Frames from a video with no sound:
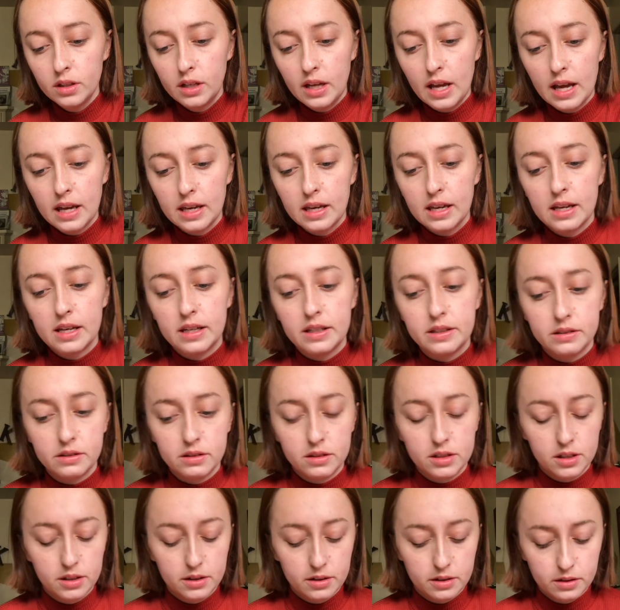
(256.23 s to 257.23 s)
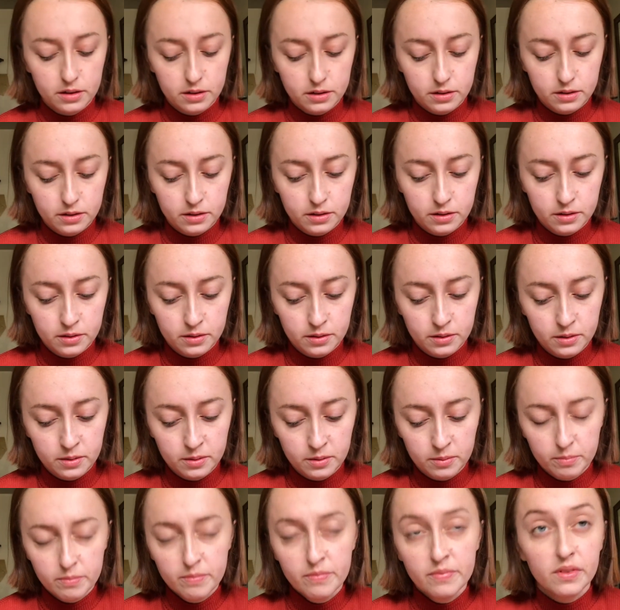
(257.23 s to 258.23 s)
and
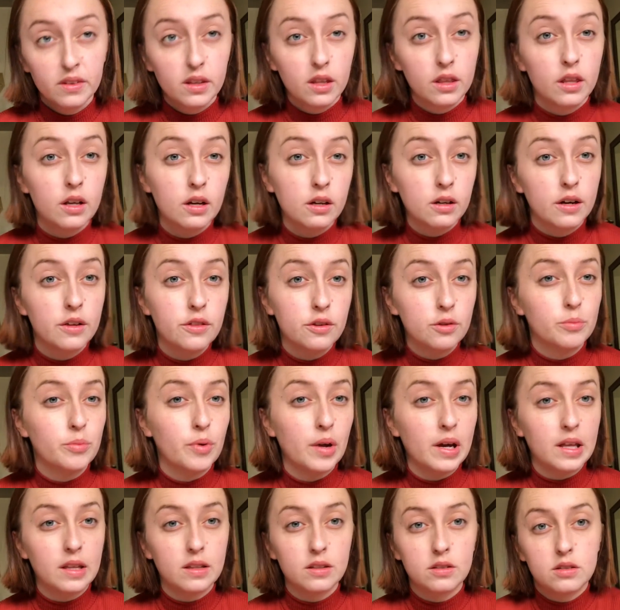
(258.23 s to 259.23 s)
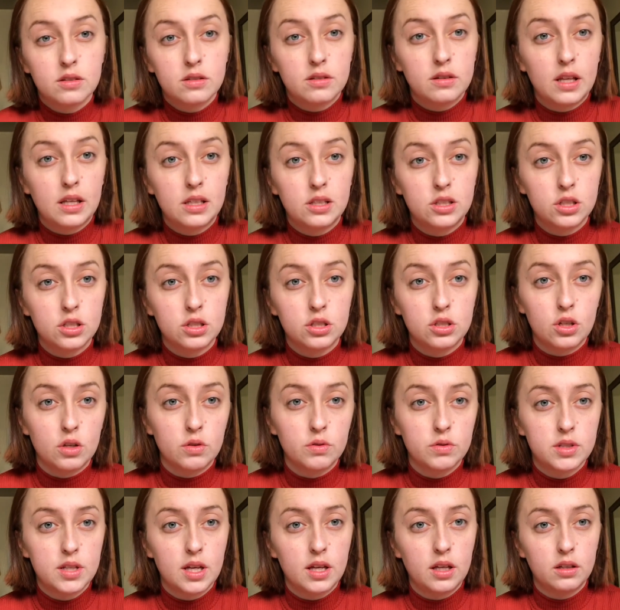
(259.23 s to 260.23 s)
there are other brands that just
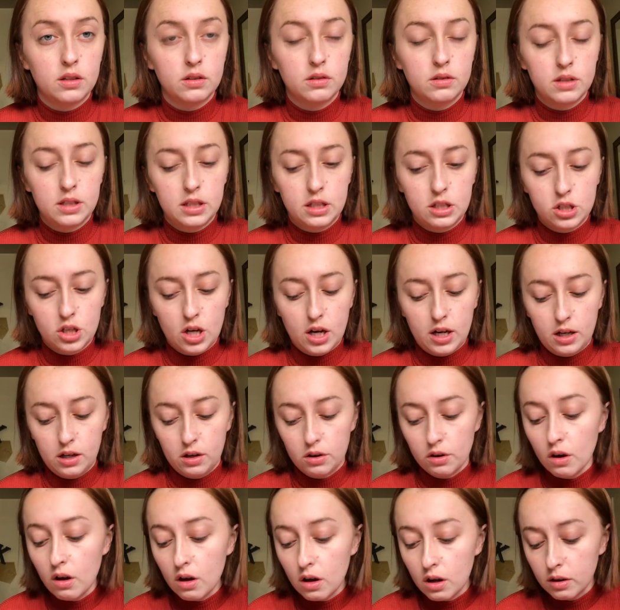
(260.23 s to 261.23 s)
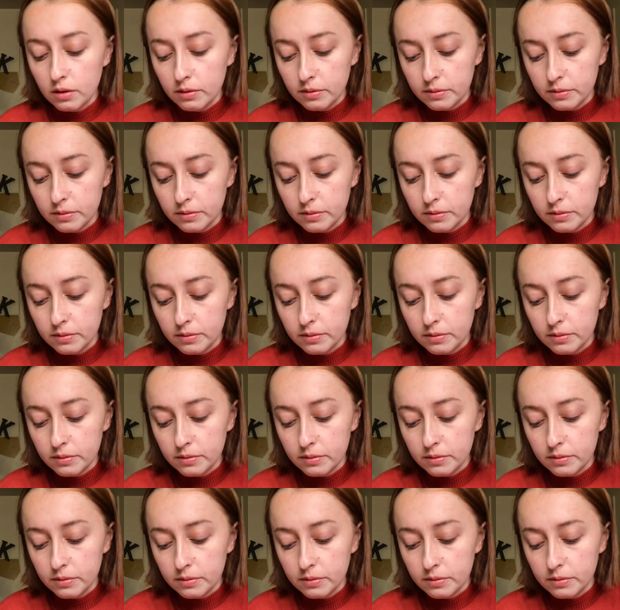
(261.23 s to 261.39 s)
don't sell in China at all,